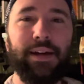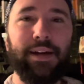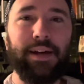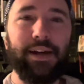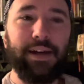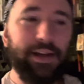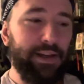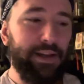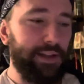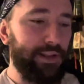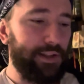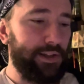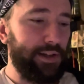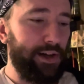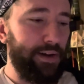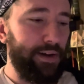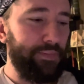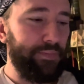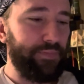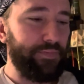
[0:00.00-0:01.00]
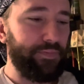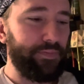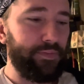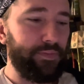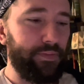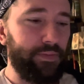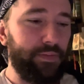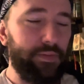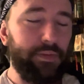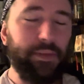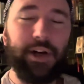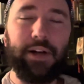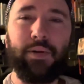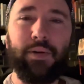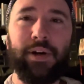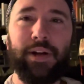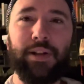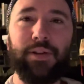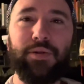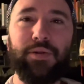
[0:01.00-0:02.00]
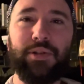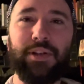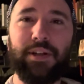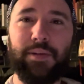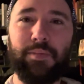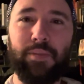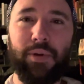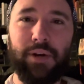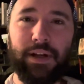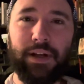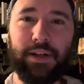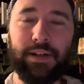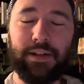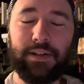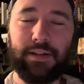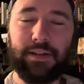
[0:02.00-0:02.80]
And I don't want to lose anybody.